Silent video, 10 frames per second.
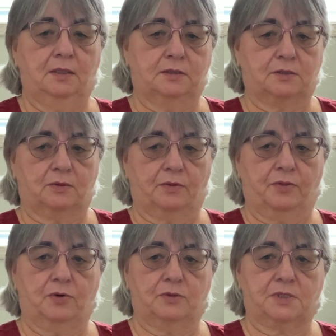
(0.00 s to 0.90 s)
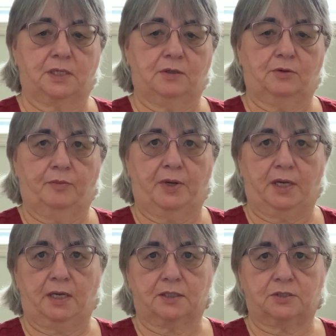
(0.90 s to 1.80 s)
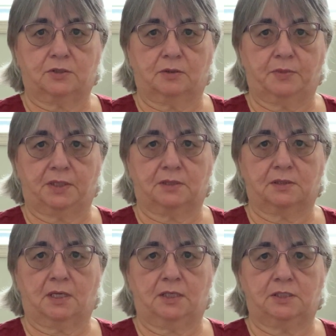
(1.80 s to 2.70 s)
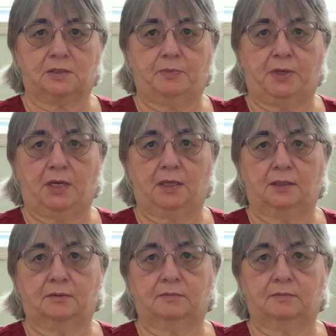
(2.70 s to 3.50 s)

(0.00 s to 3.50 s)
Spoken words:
So those I don't buy extra, because I just buy